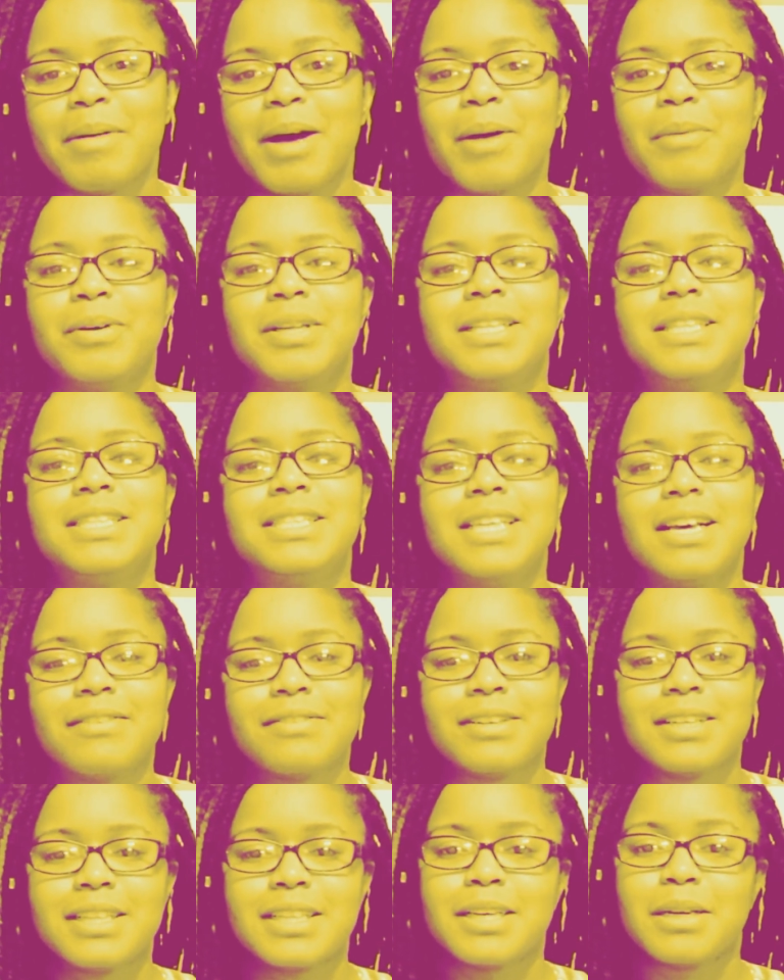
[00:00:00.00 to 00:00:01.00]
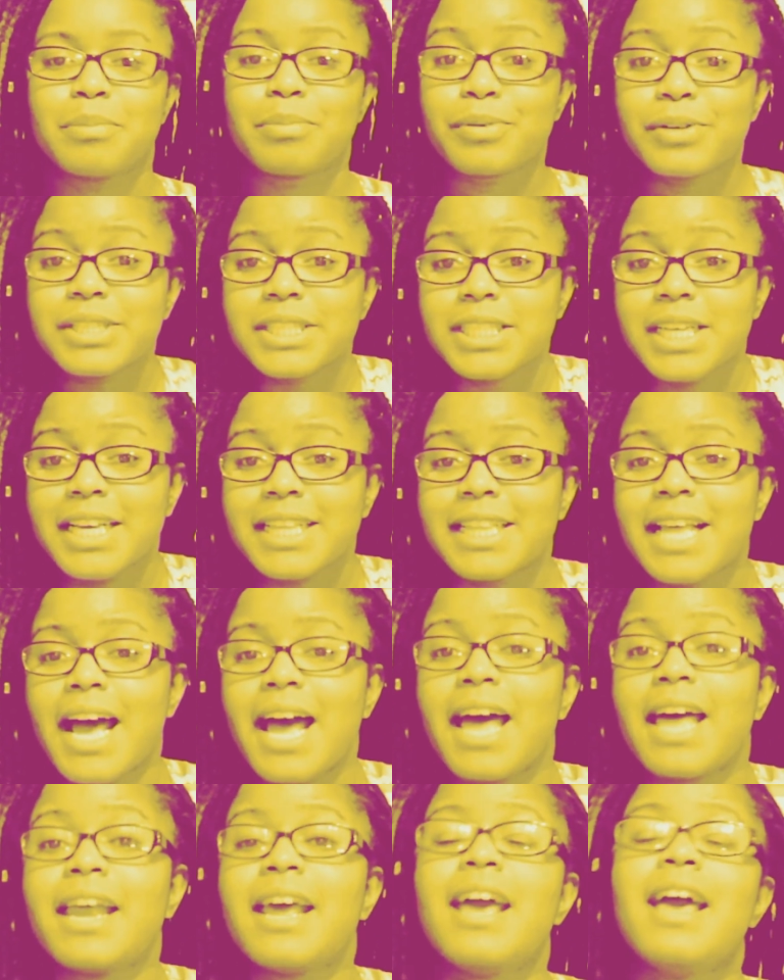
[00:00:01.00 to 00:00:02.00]
I would definitely appreciate
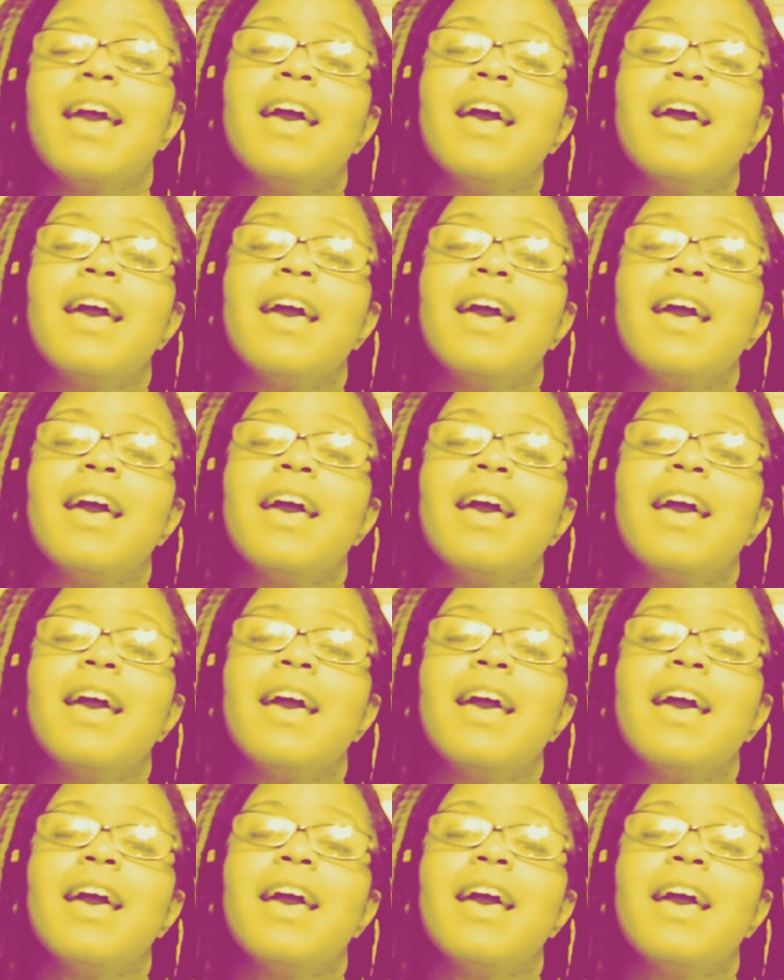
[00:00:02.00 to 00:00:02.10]
that.